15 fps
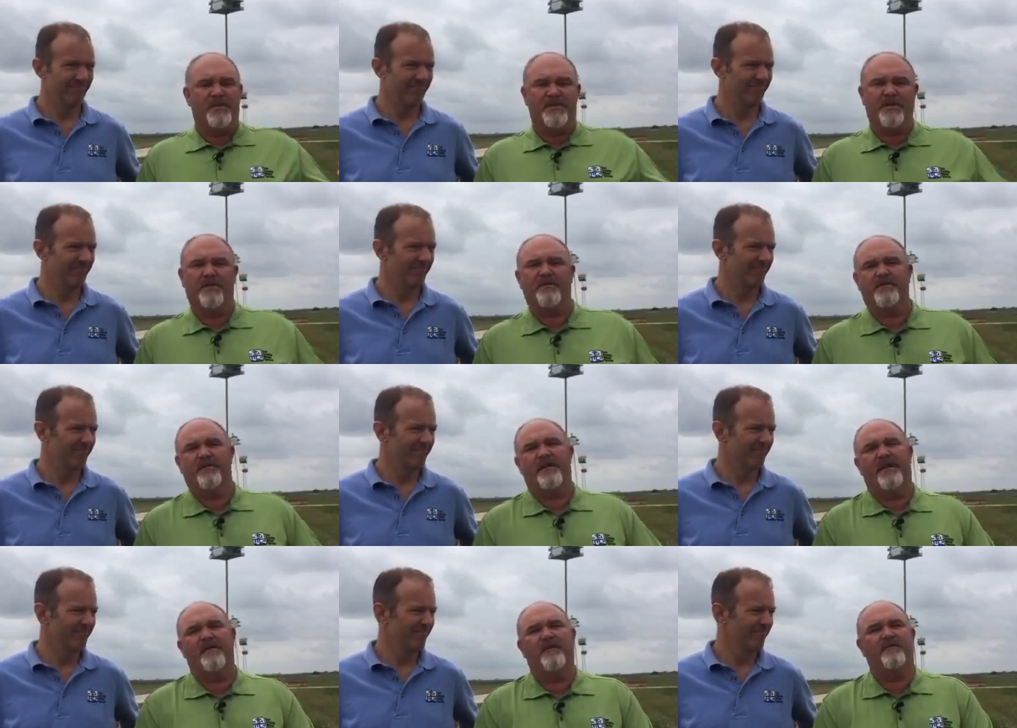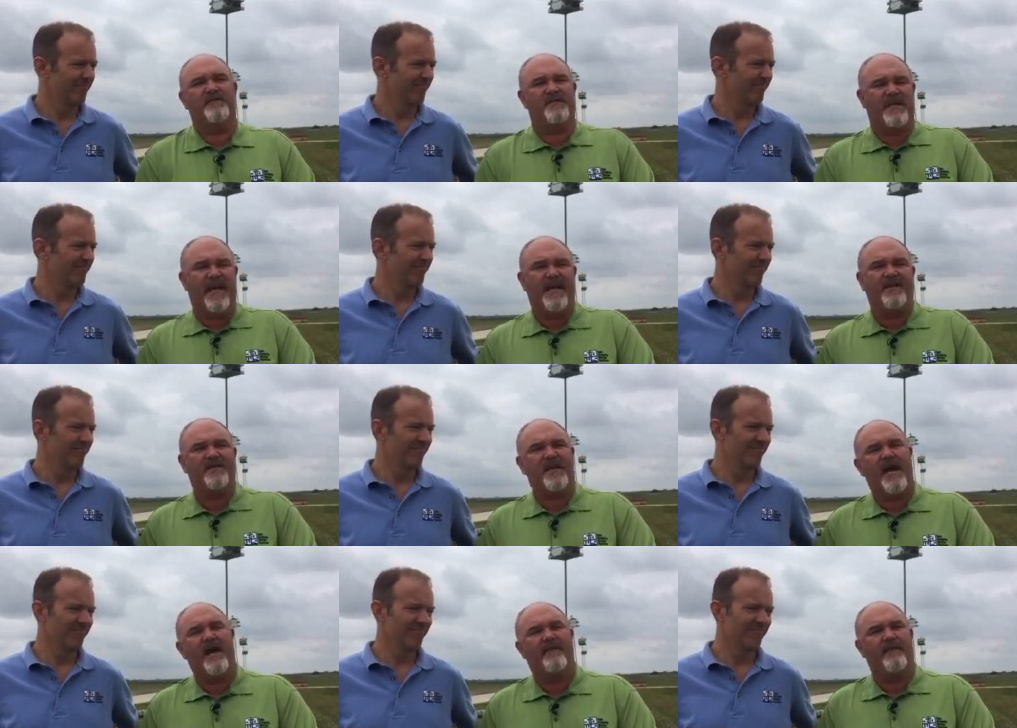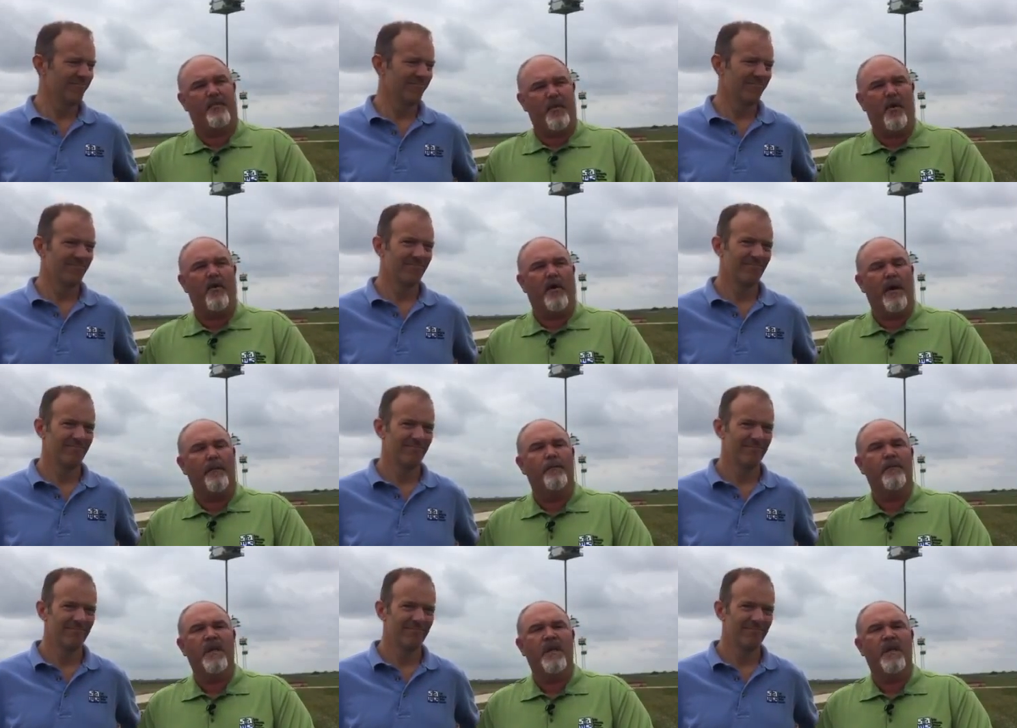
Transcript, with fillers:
Speaker 1: mature to the adult stage kind of a program.